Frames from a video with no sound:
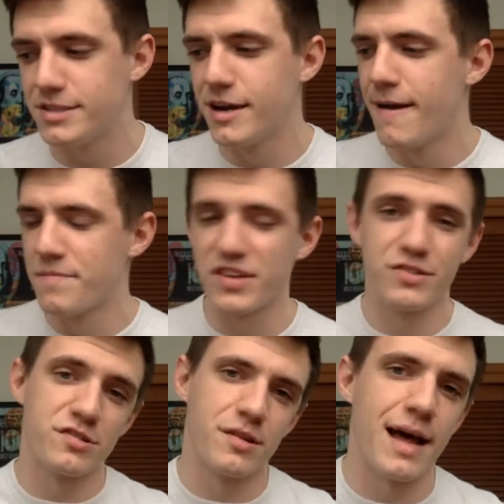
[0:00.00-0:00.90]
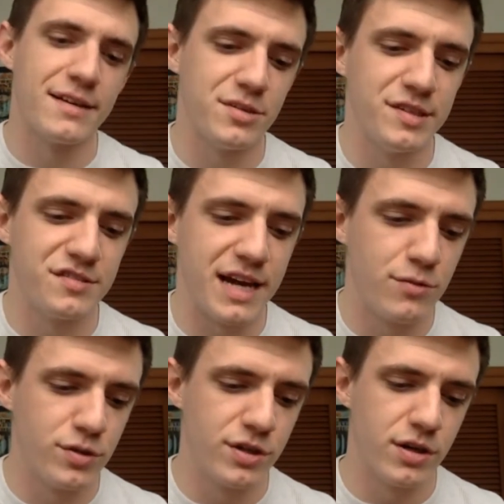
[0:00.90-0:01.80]
I think there's a lot to be said
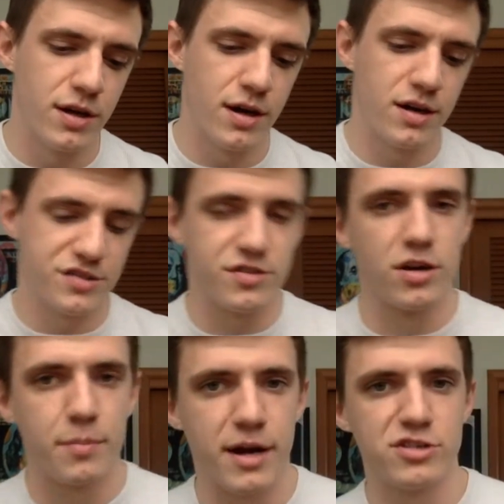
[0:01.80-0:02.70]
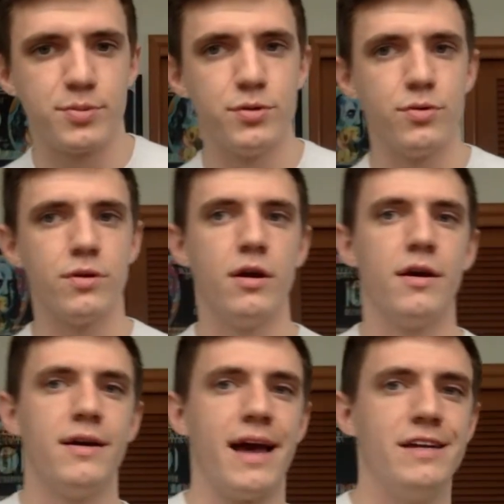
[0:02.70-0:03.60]
when you're a startup entrepreneur
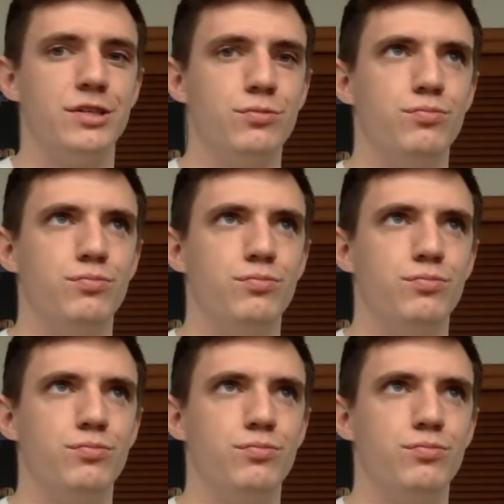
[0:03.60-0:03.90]
and you